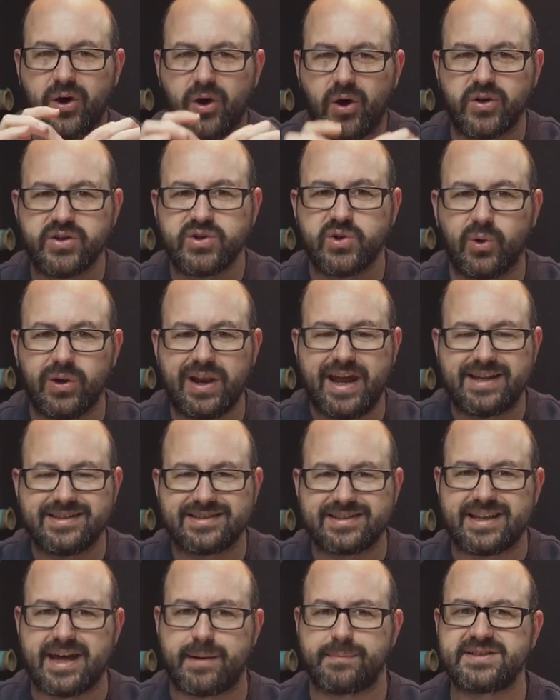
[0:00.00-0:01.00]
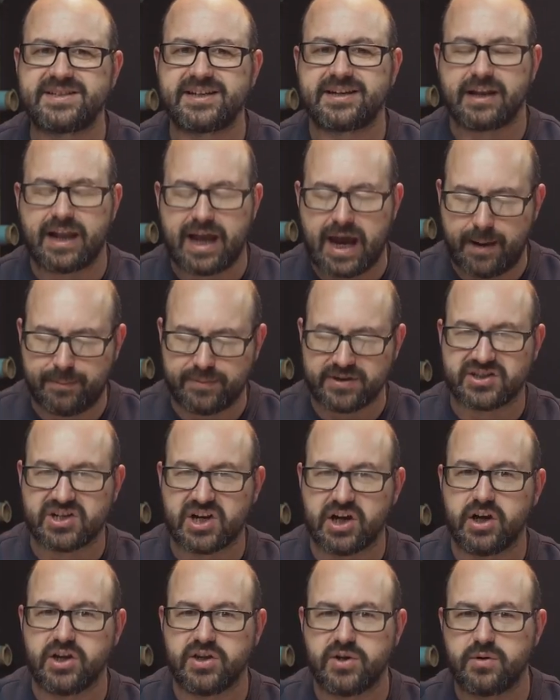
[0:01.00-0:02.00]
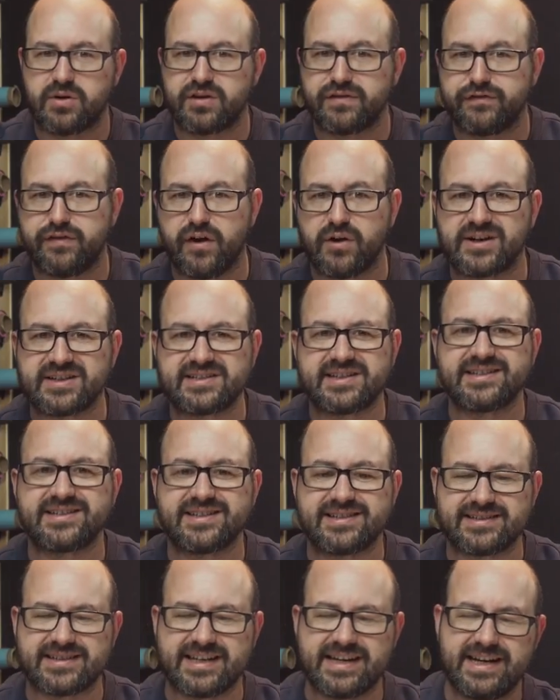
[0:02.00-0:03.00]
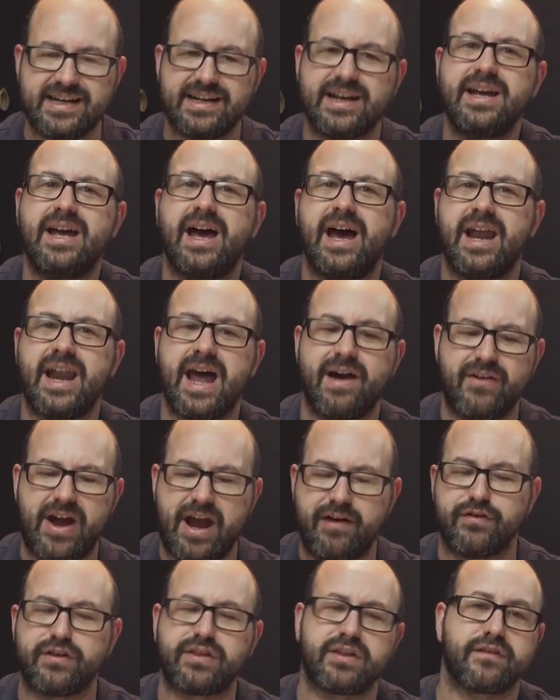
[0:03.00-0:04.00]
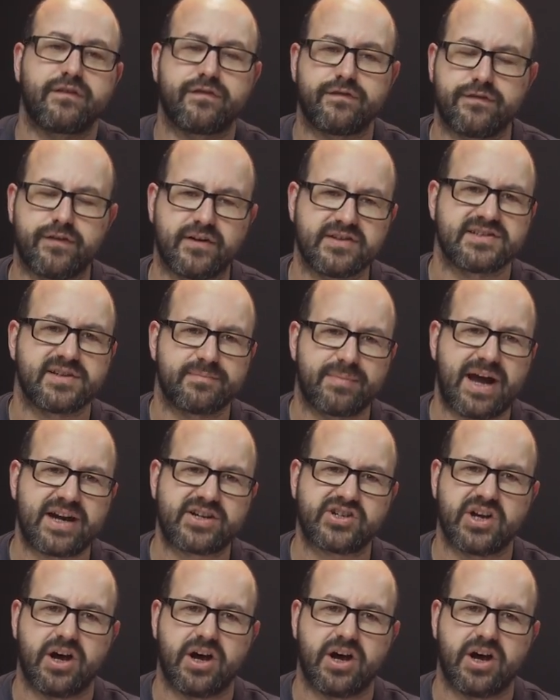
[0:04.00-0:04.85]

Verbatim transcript: on your lens at that particular aperture you can focus into the scene and have everything front to back